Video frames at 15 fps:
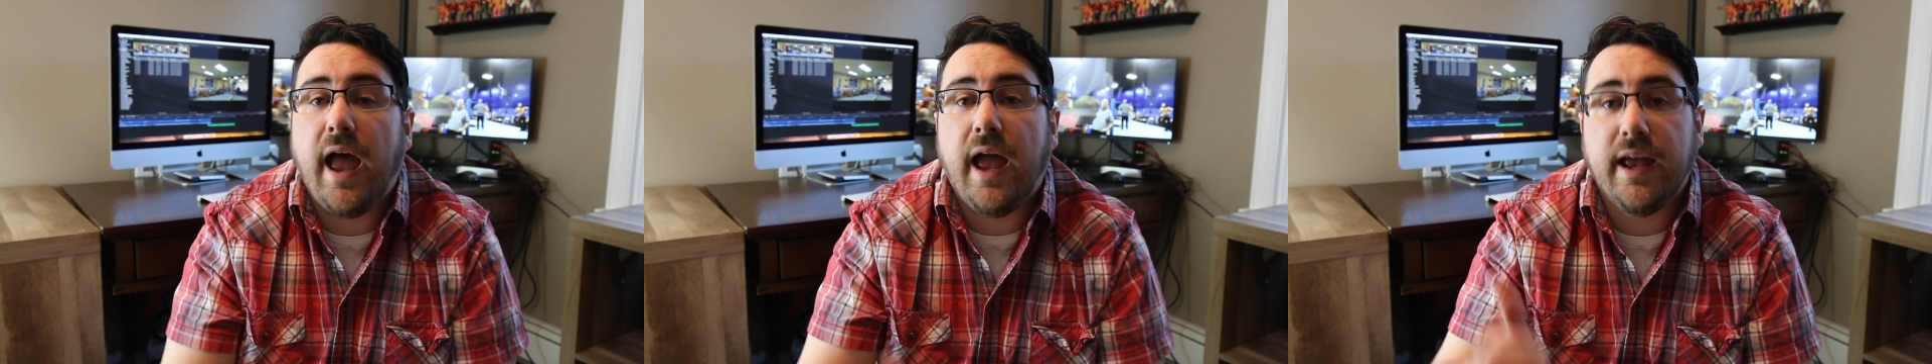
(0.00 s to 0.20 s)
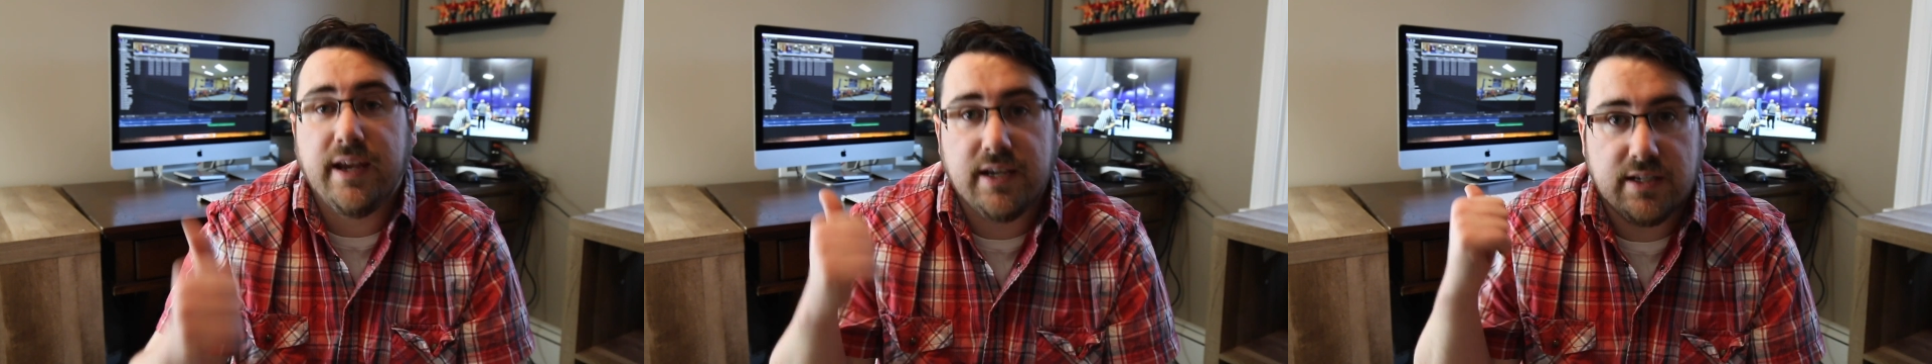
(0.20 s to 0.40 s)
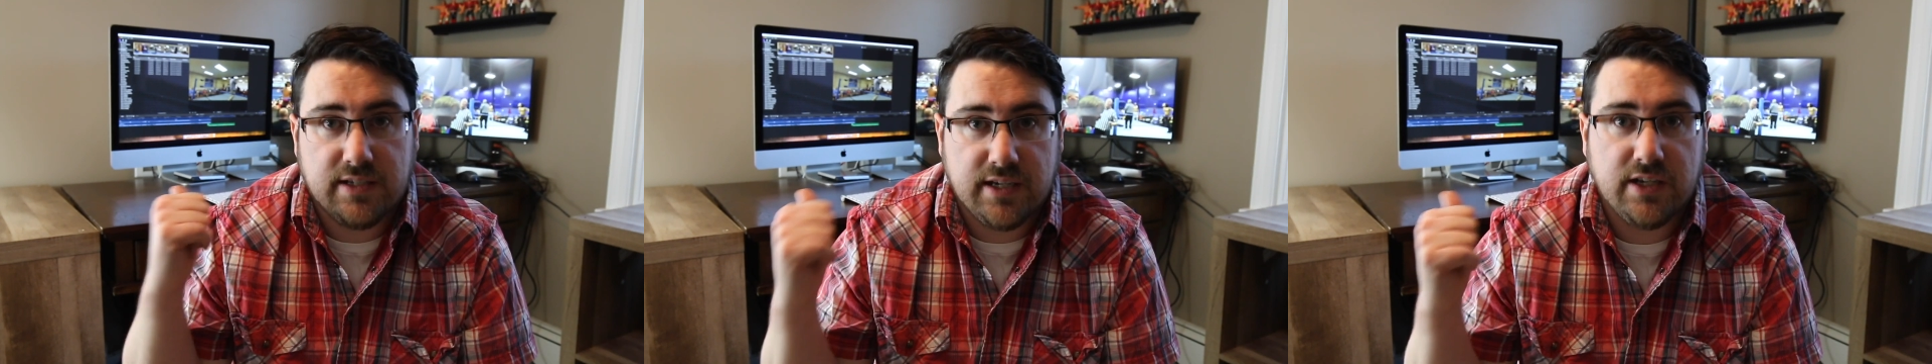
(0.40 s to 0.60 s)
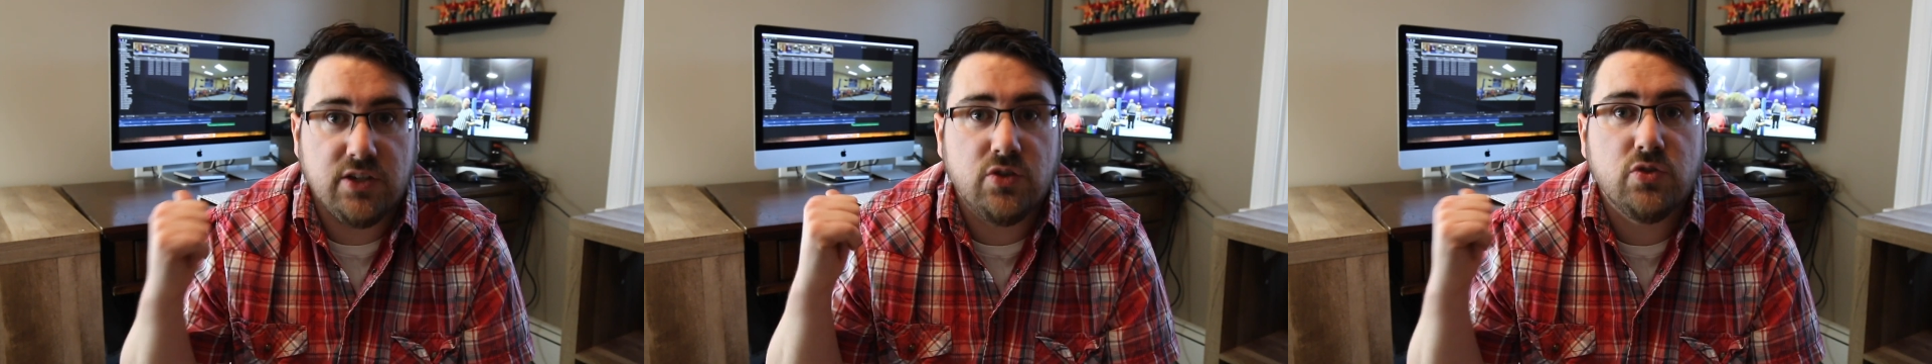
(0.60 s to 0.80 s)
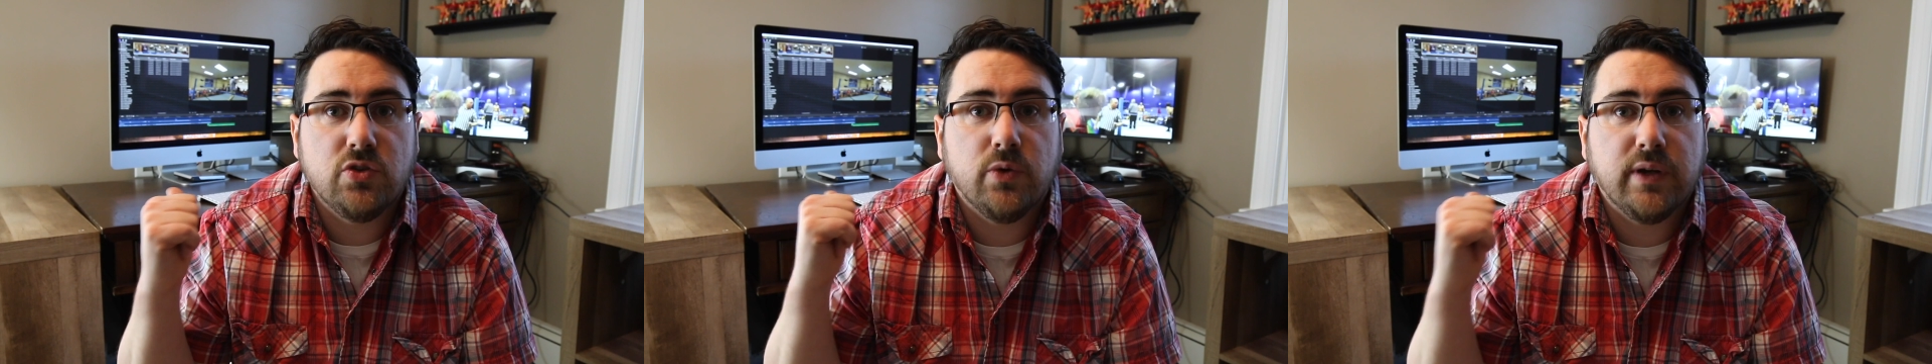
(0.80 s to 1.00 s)
and
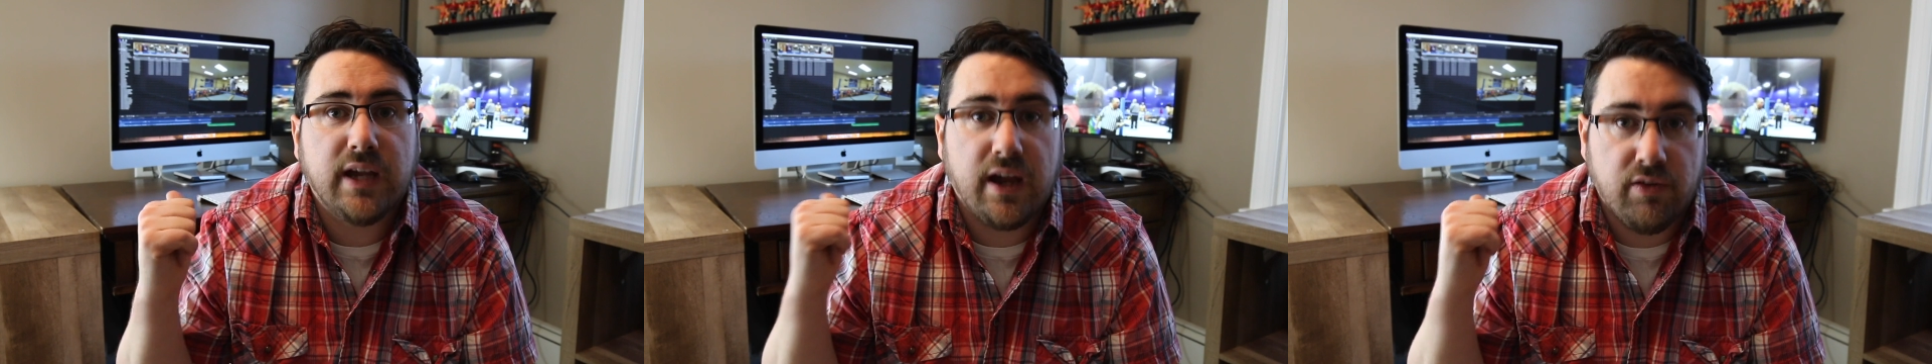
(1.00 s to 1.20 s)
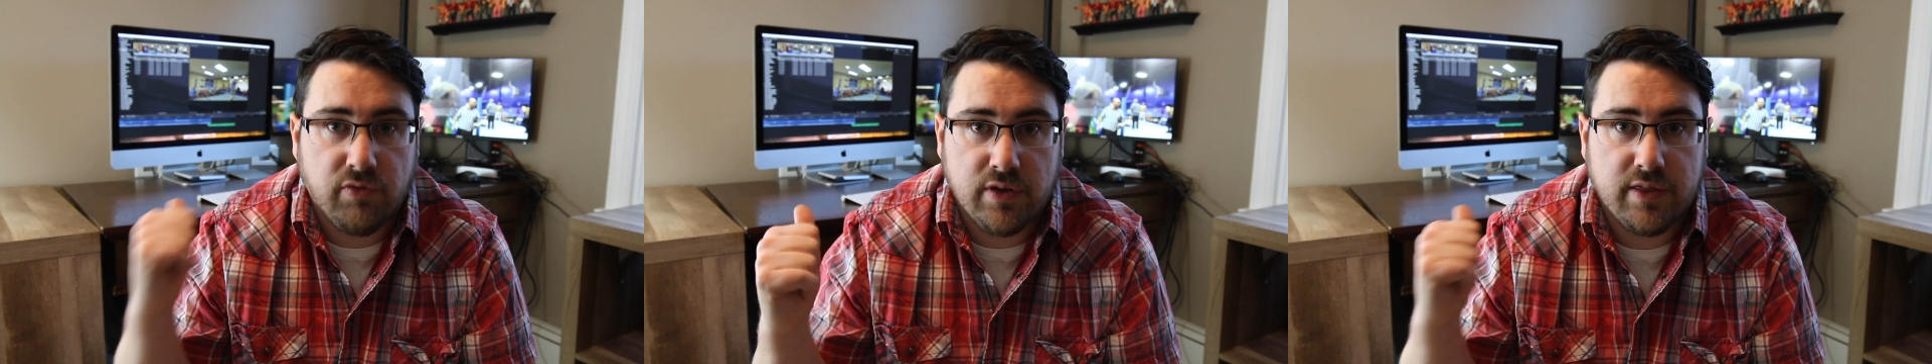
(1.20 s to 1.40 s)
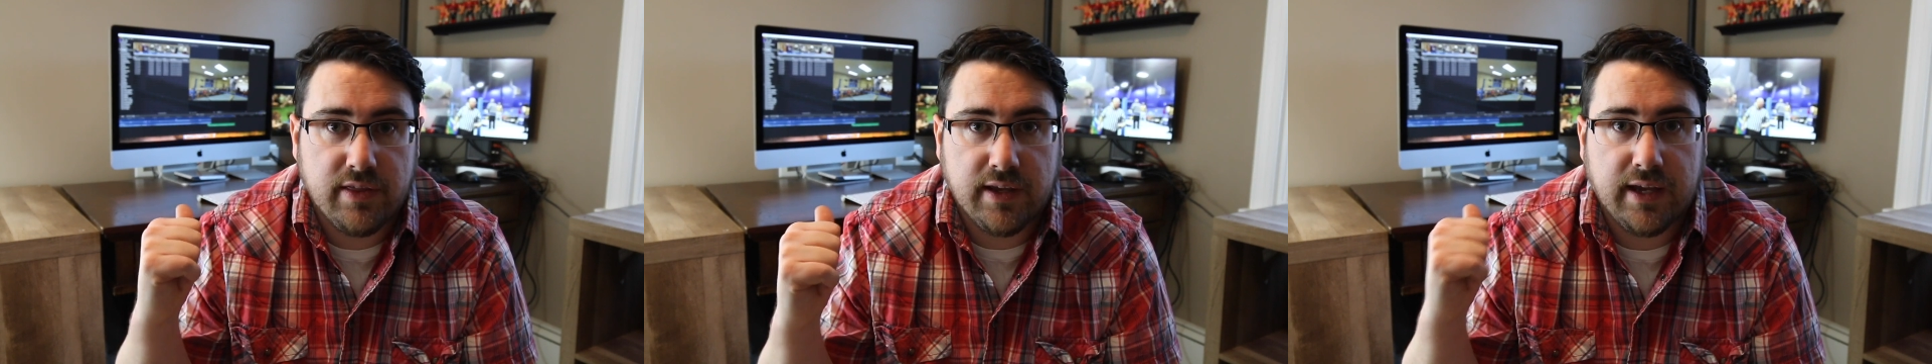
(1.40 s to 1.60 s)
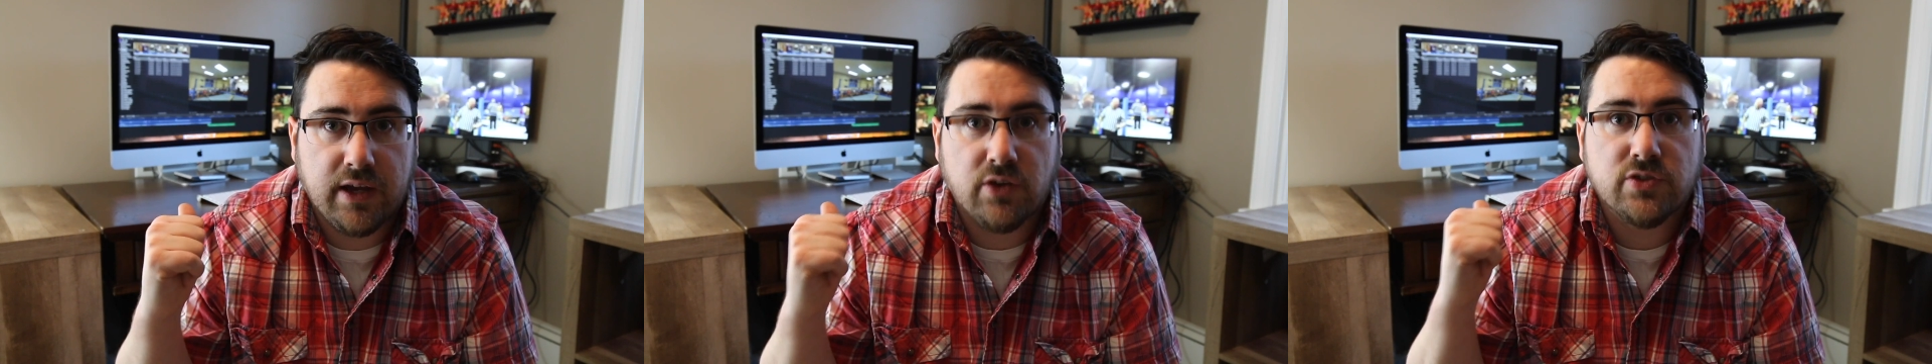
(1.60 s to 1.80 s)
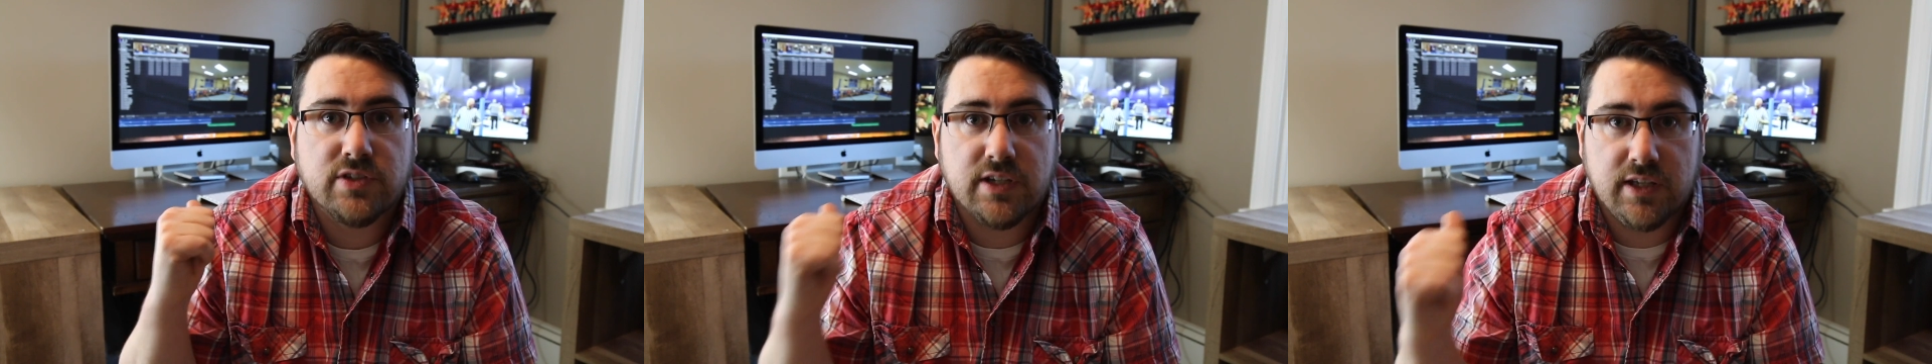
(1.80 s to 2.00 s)
continue doing everything
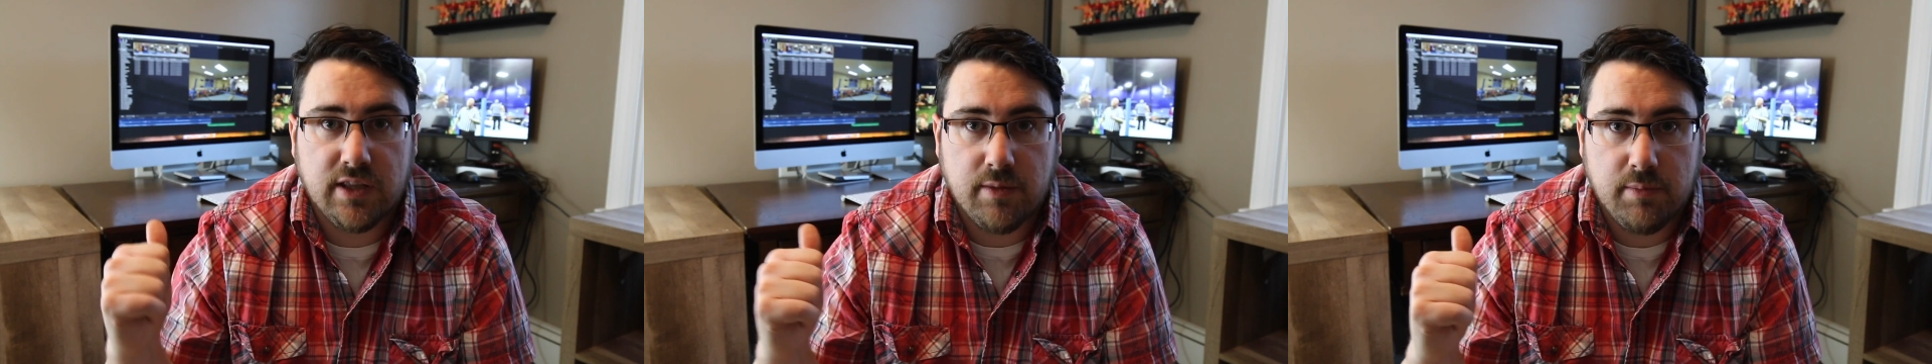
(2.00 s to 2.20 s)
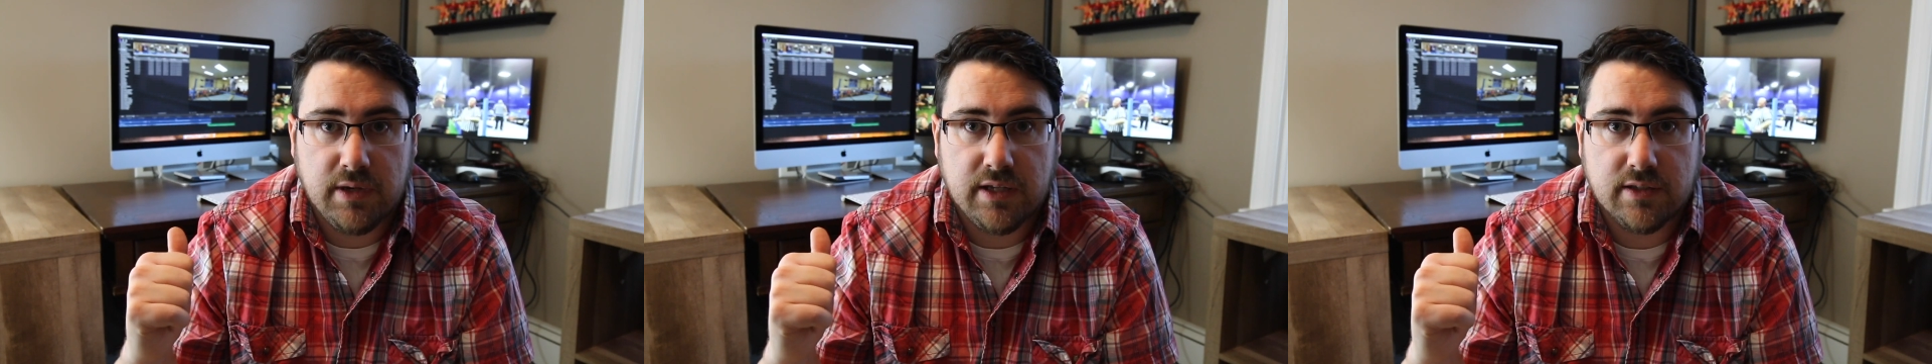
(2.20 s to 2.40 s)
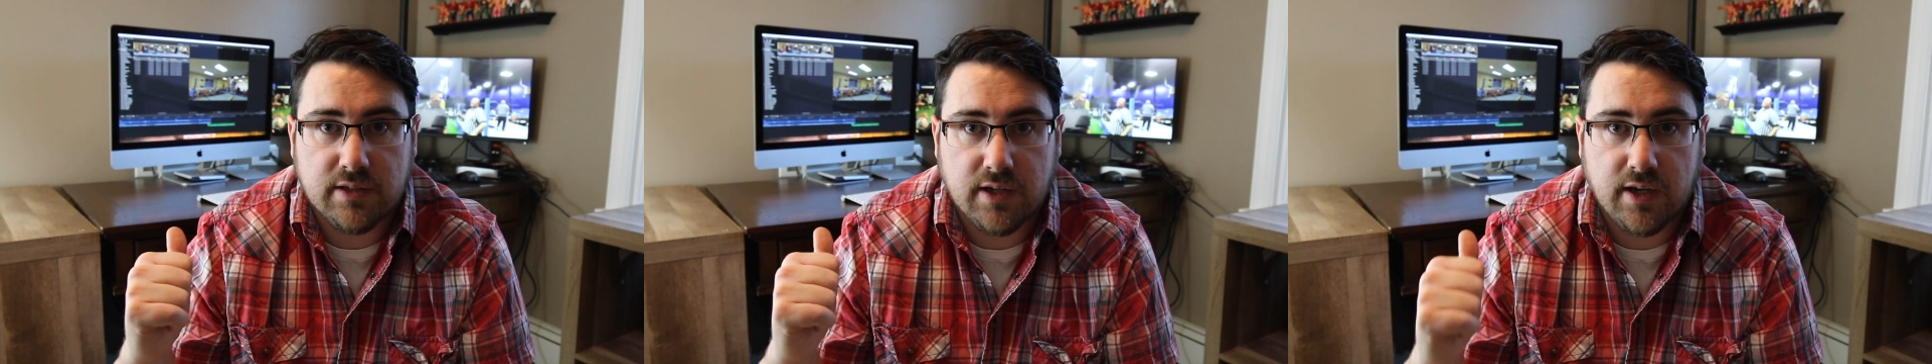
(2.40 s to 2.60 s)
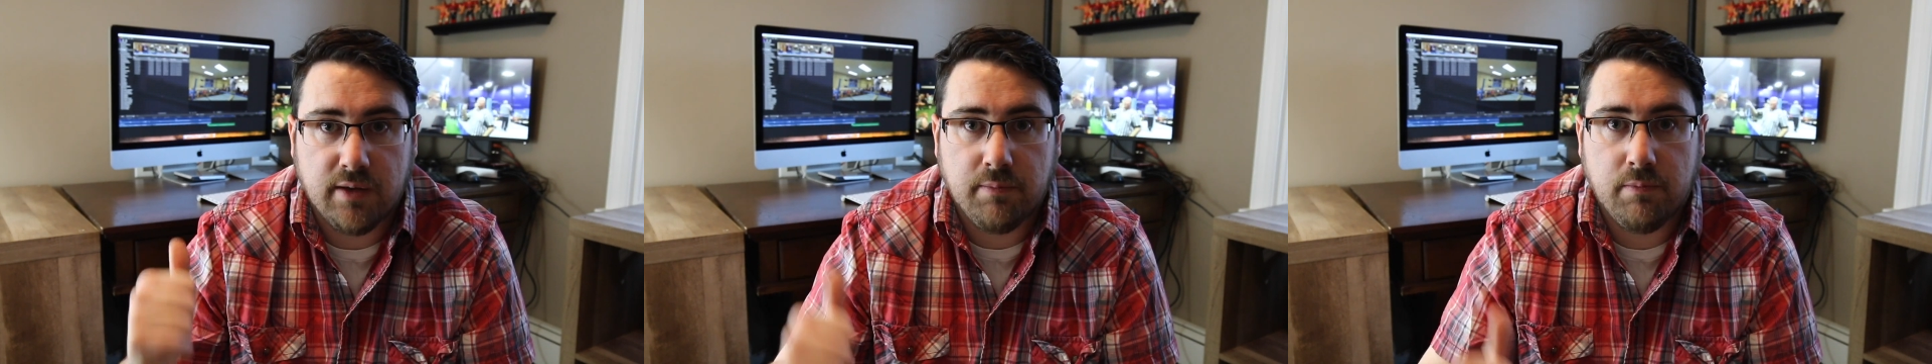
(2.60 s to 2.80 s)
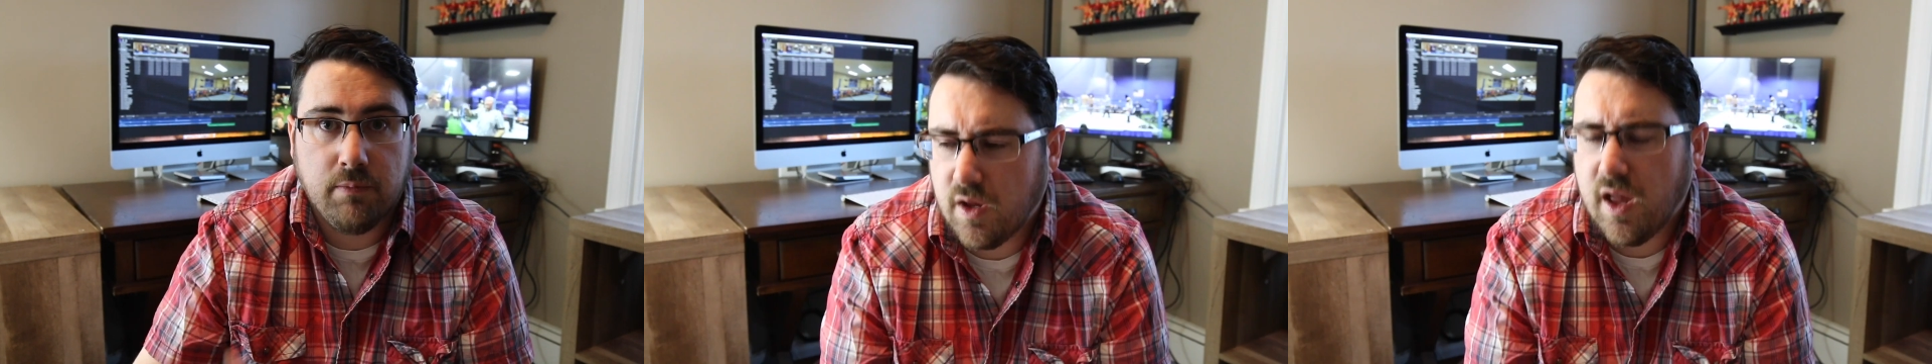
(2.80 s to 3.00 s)
else in the meantime.